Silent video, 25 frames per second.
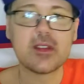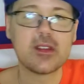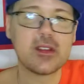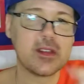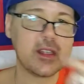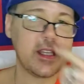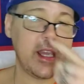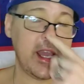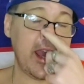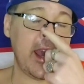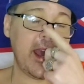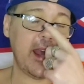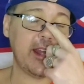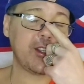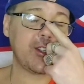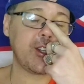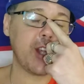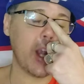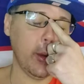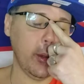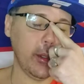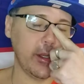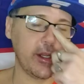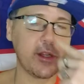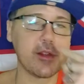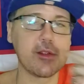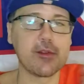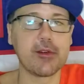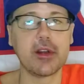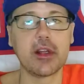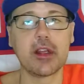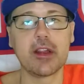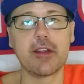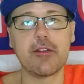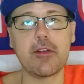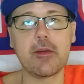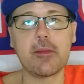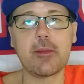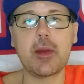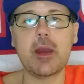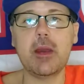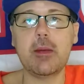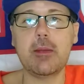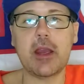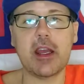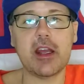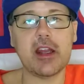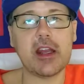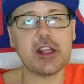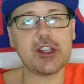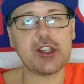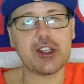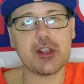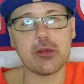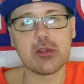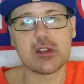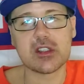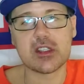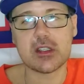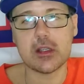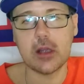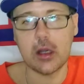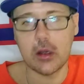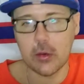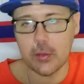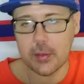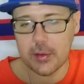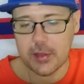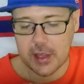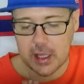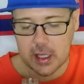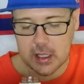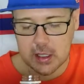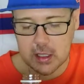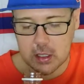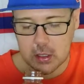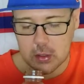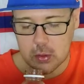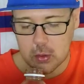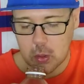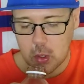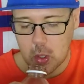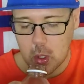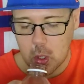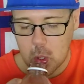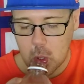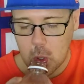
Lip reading: Yeah, Joey, you're the real MVP, man. That shit was dope. Thank you.